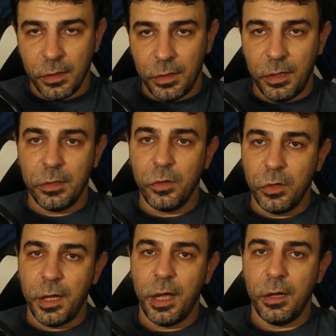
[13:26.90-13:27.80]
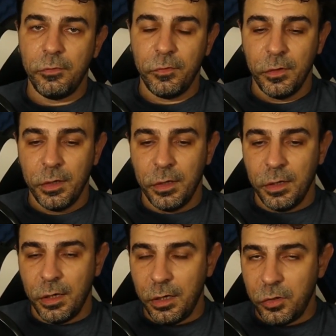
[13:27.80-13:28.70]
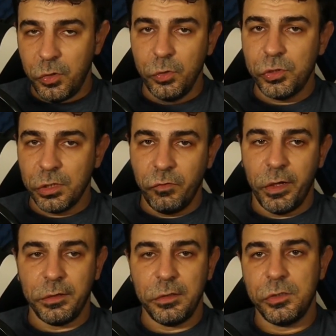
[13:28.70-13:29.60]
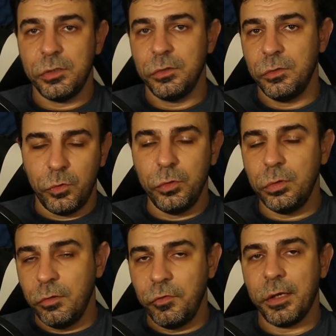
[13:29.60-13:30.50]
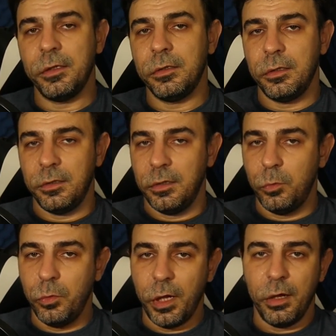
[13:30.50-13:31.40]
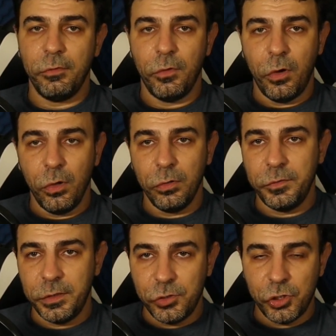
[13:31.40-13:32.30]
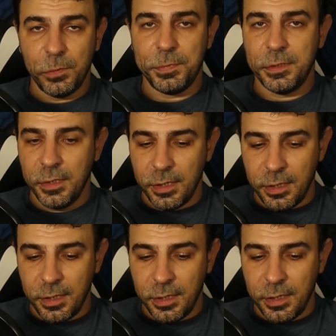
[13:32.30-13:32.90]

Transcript: They're going to have a huge advantage due to the fact that they will have all of their chips